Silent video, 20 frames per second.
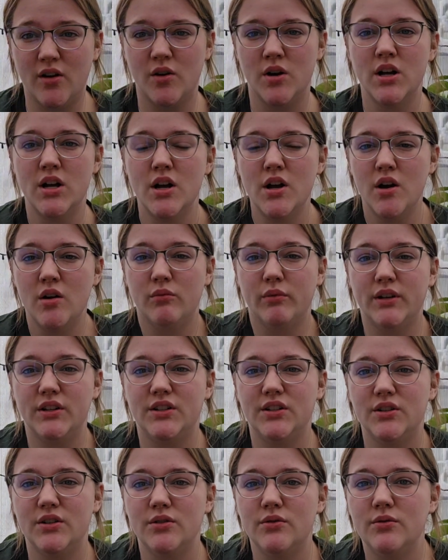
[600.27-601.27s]
go,
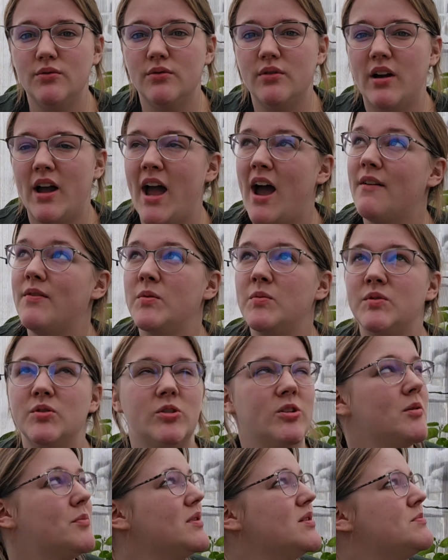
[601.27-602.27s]
we do have them
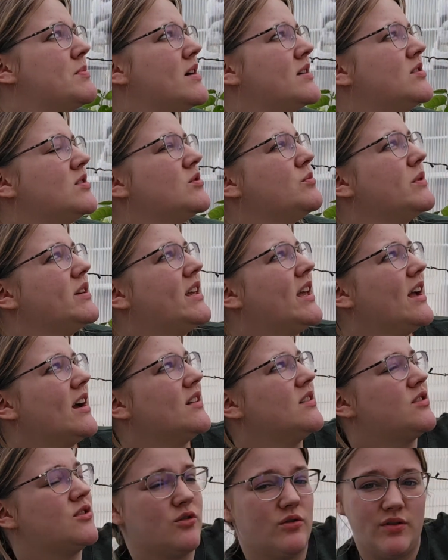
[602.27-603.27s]
sealed up as best as we
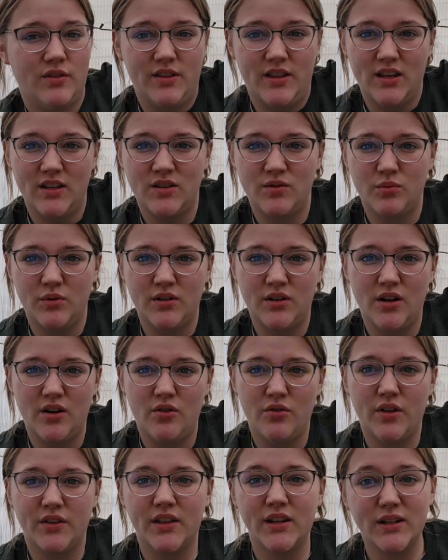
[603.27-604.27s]
can. So this
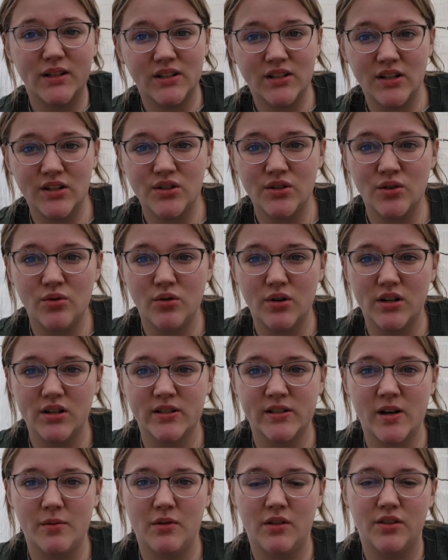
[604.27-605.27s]
window that the extension cord
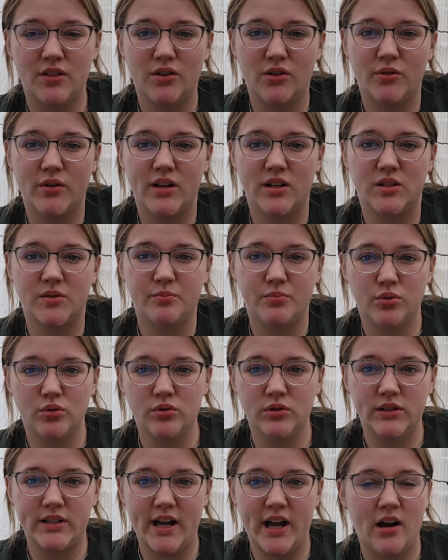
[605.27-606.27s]
is coming through is
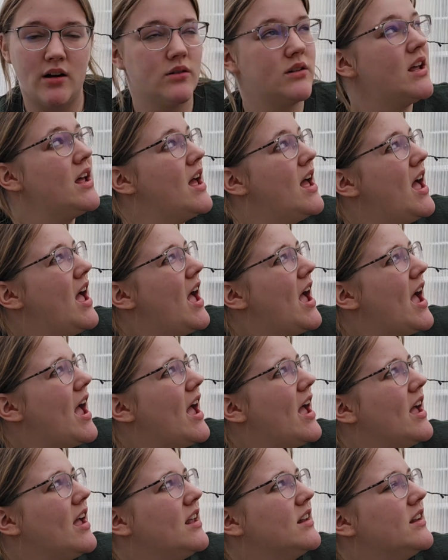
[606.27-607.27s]
pulled down,
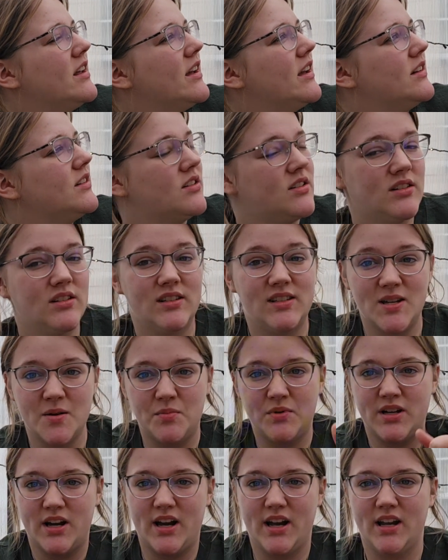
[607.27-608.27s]
and it's
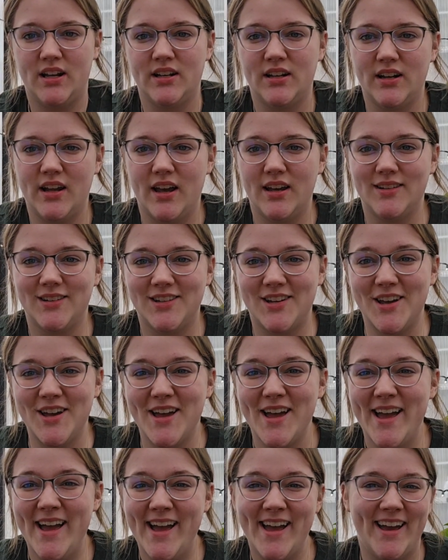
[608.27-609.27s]
zip tied as
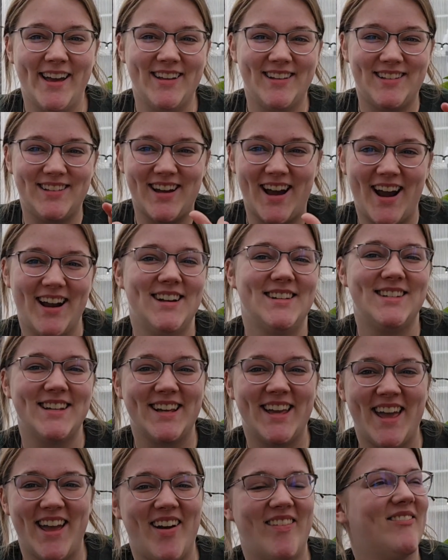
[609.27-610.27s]
tight as
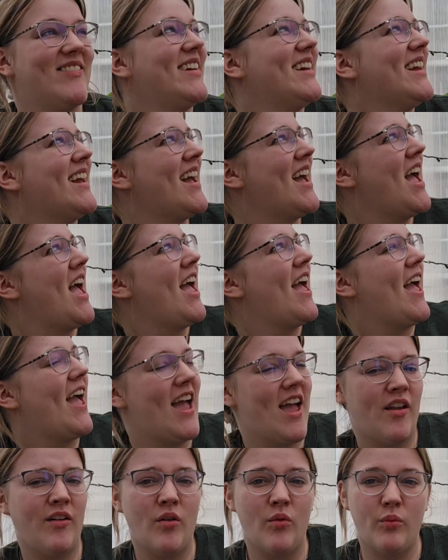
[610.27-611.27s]
it can be.
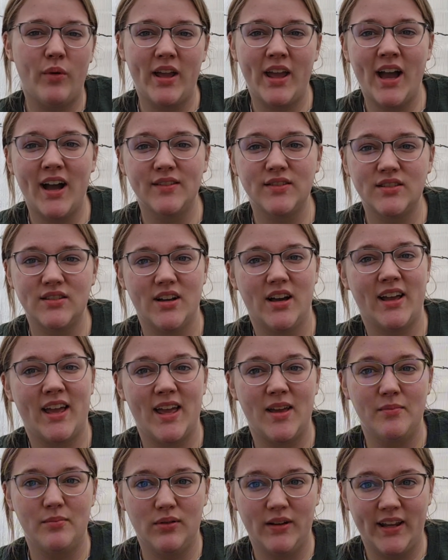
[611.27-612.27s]
And we have
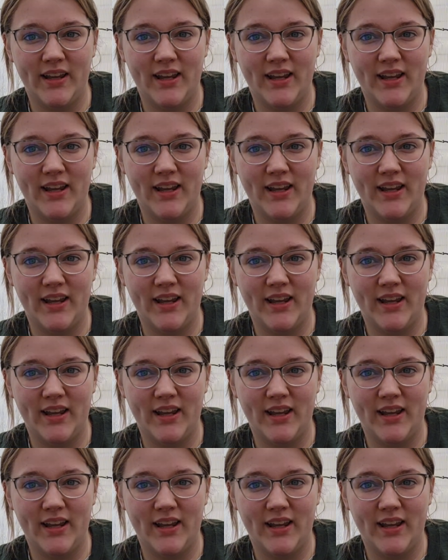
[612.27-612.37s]
stuck a